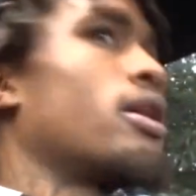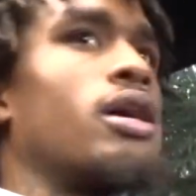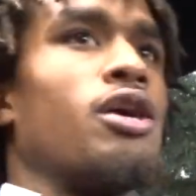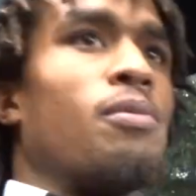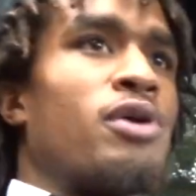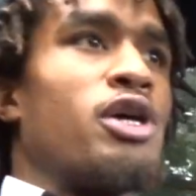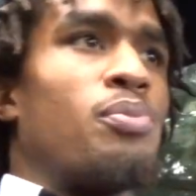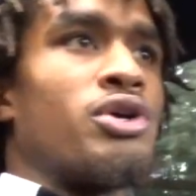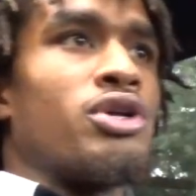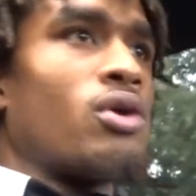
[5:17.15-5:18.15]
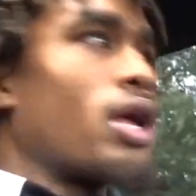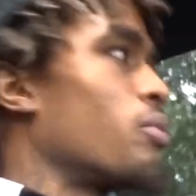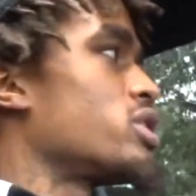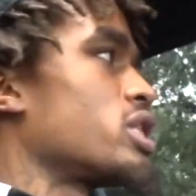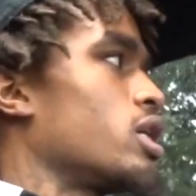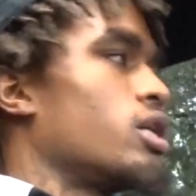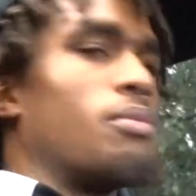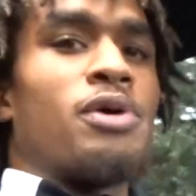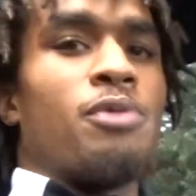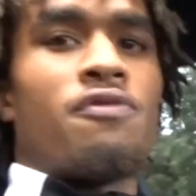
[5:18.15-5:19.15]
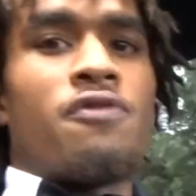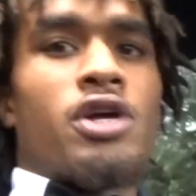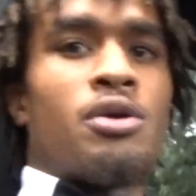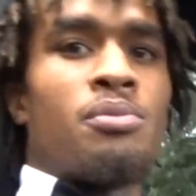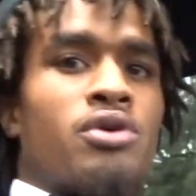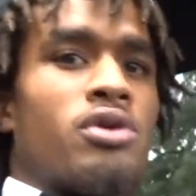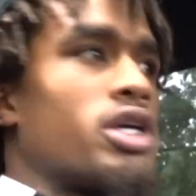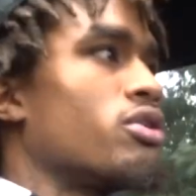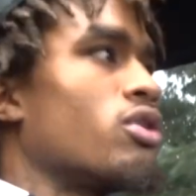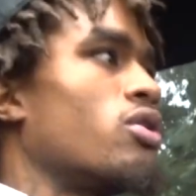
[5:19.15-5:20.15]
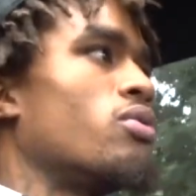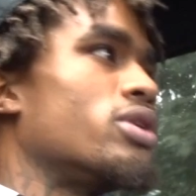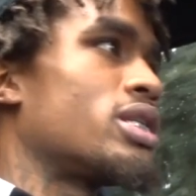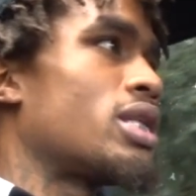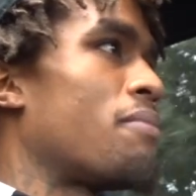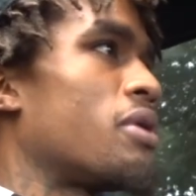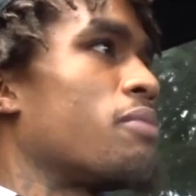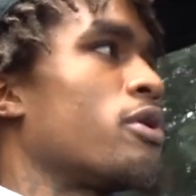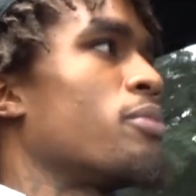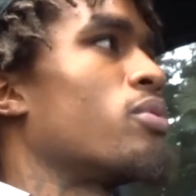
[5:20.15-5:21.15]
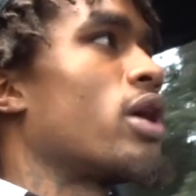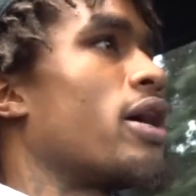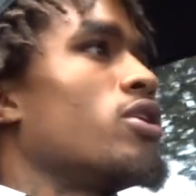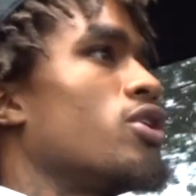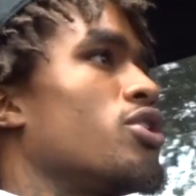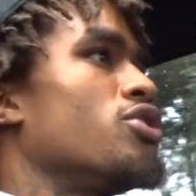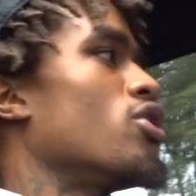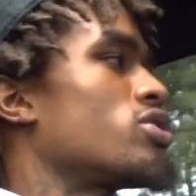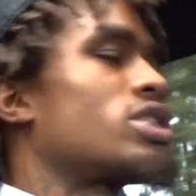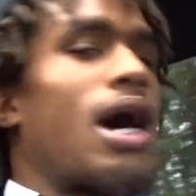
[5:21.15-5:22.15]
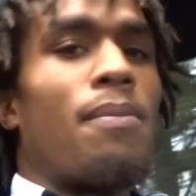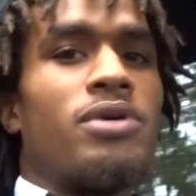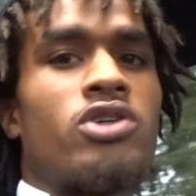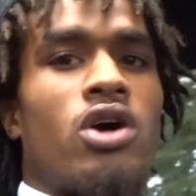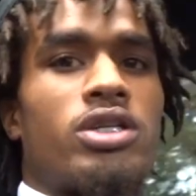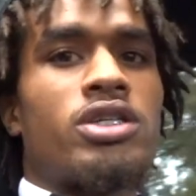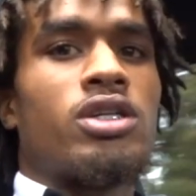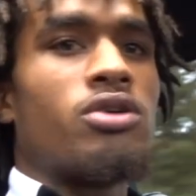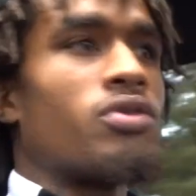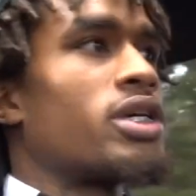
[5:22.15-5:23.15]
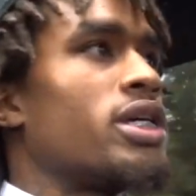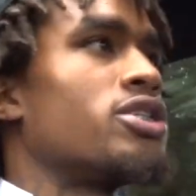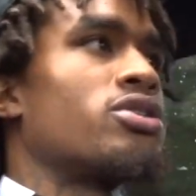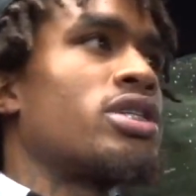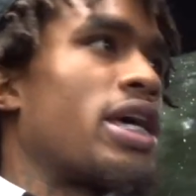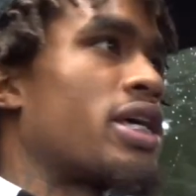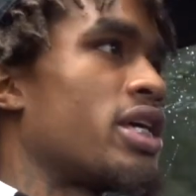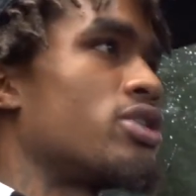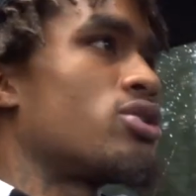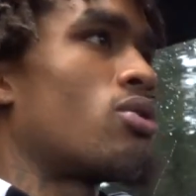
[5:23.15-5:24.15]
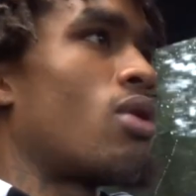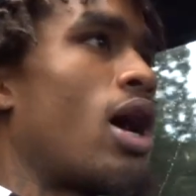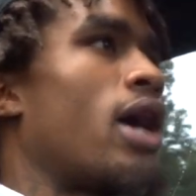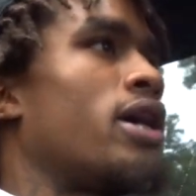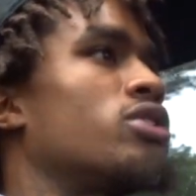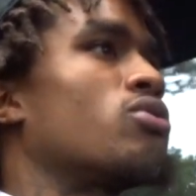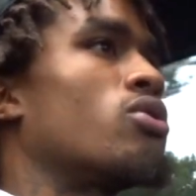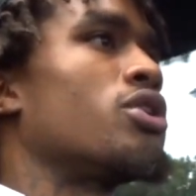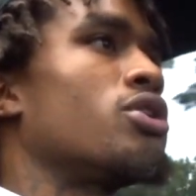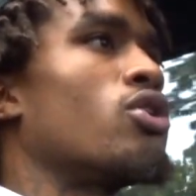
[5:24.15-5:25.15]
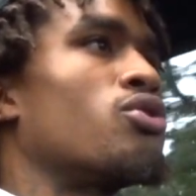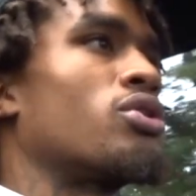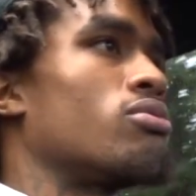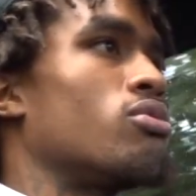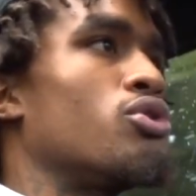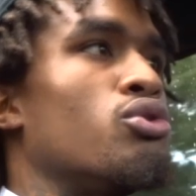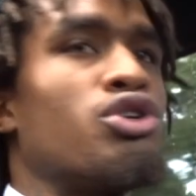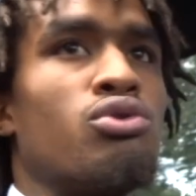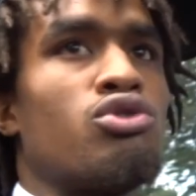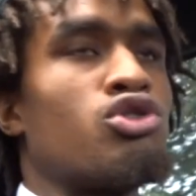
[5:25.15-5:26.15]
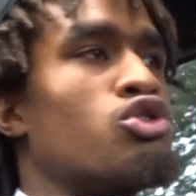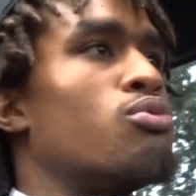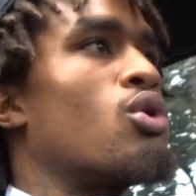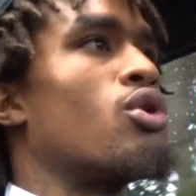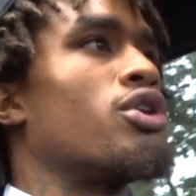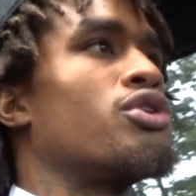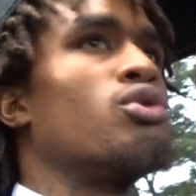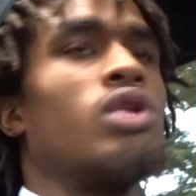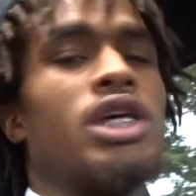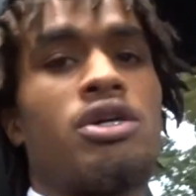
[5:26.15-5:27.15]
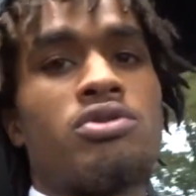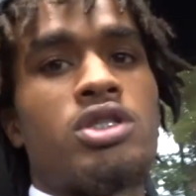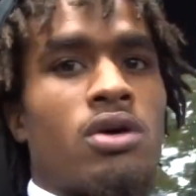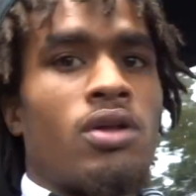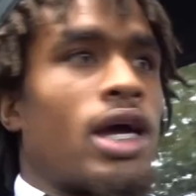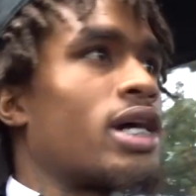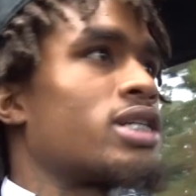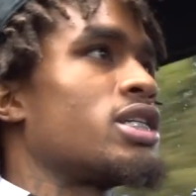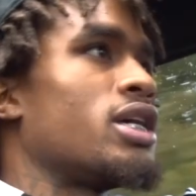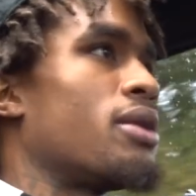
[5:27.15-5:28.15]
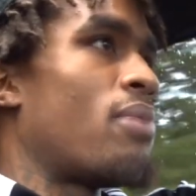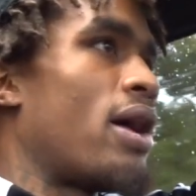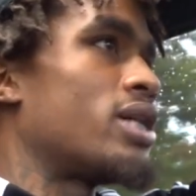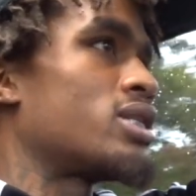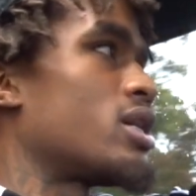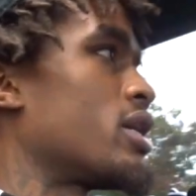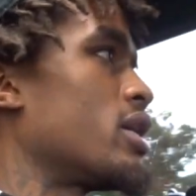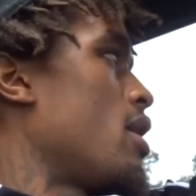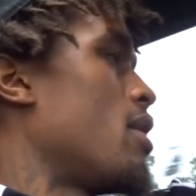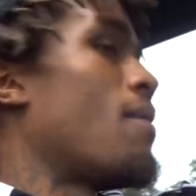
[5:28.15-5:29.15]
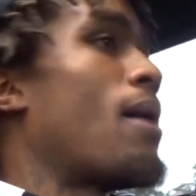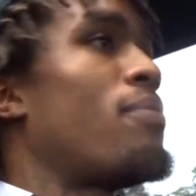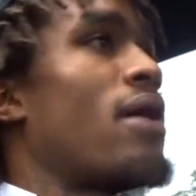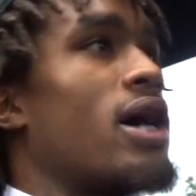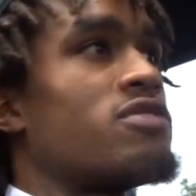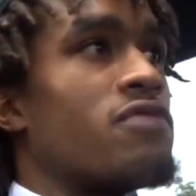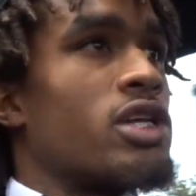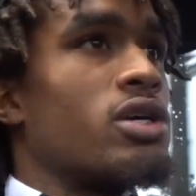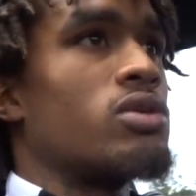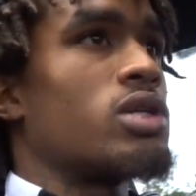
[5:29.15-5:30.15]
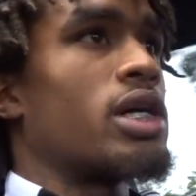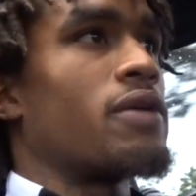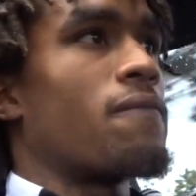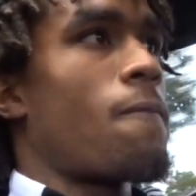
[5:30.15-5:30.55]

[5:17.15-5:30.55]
good people, you know. They wasn't good people for the community, you know. It wasn't that many people that, you know, stop and talk to the little kids or take kids on rides or, you know, do YouTube or do legal stuff. Like I said in the past, like, in my past videos, like,